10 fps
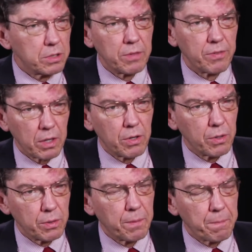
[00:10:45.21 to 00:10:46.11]
that have
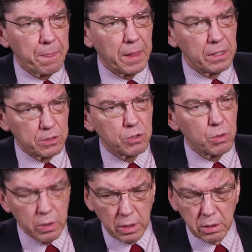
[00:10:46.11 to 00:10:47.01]
occurred
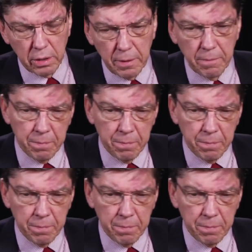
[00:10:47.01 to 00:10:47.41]
historically,